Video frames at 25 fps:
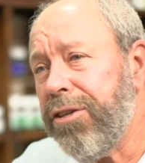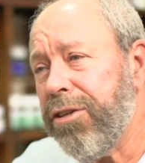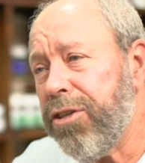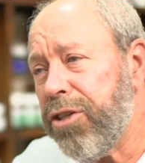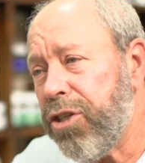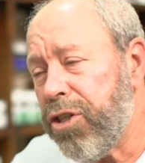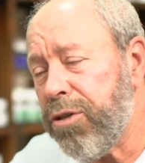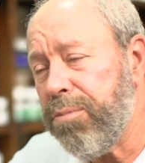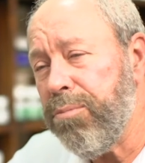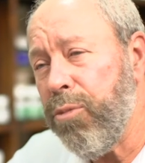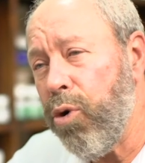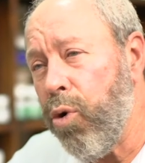
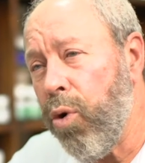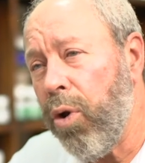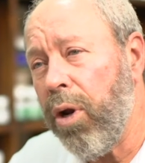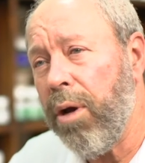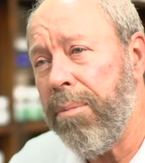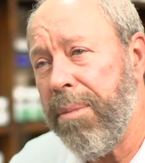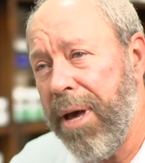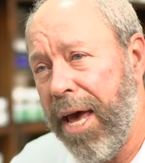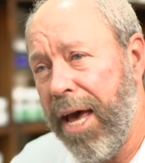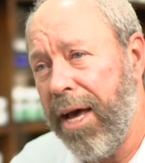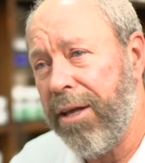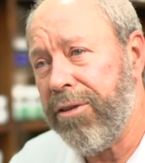small
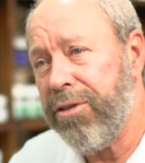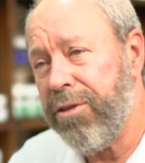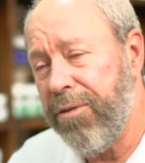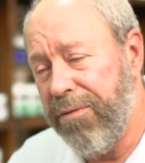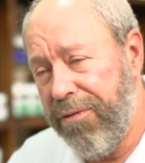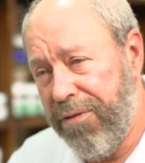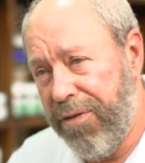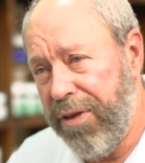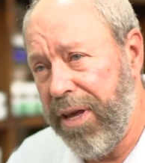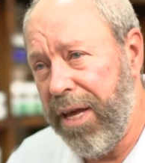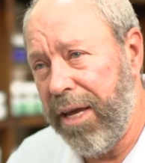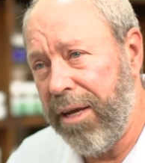amounts
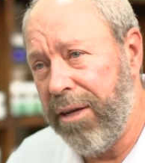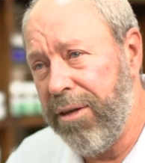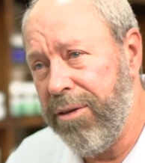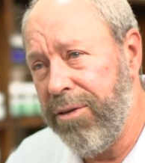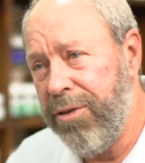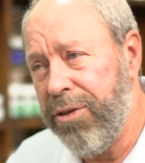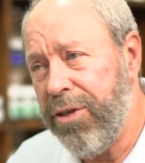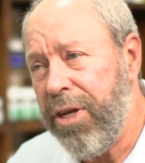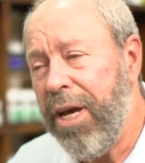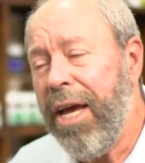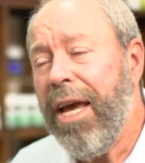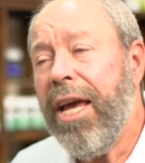of
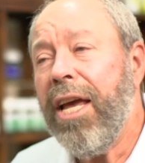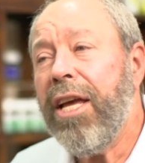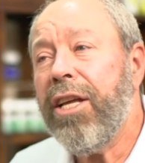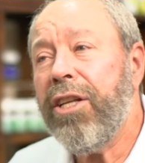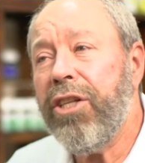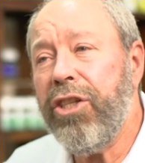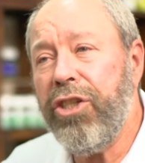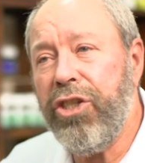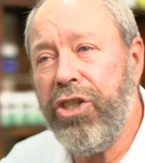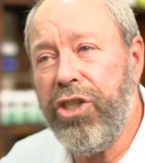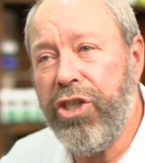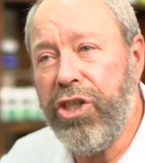things,
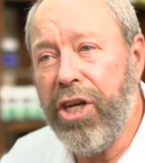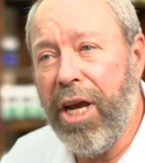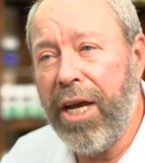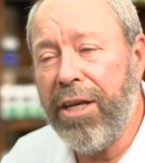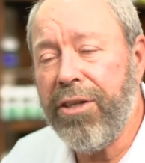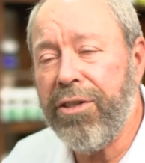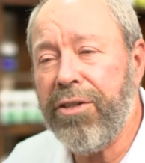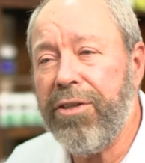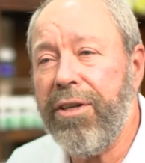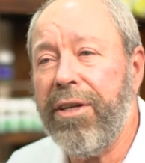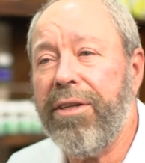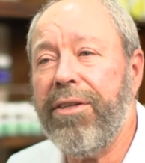
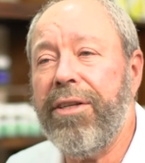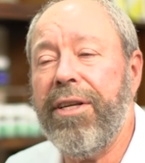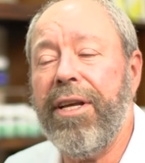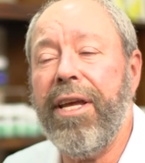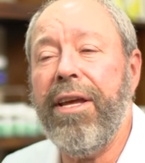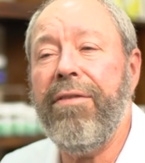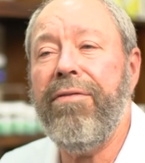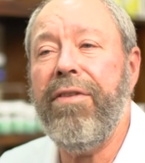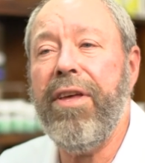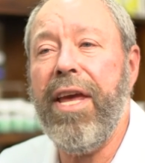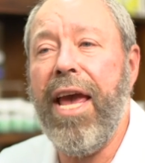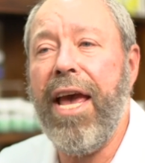just to
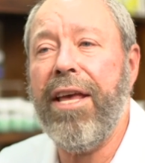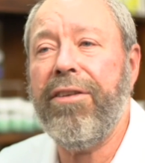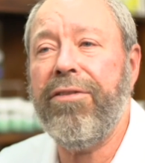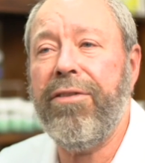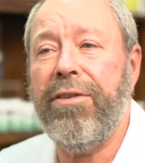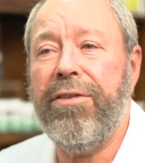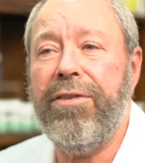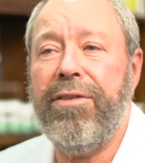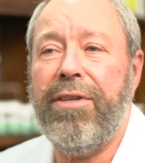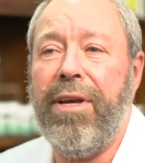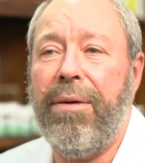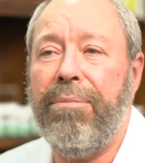give the
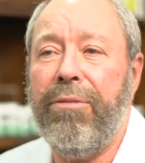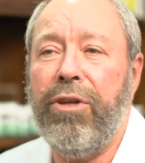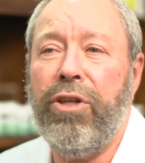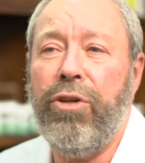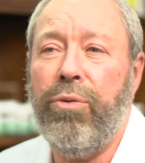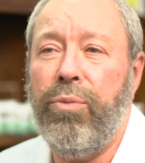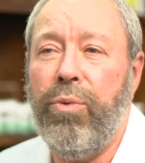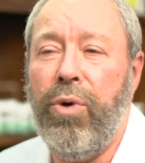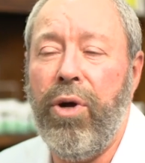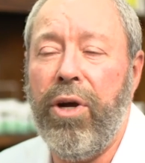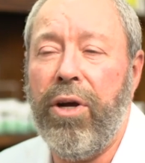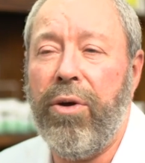acid something
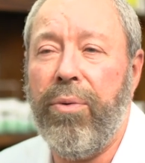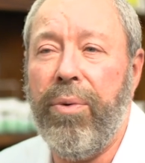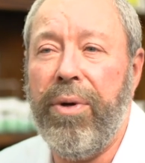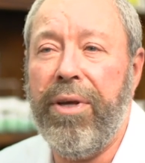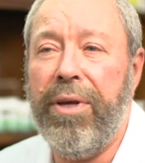to work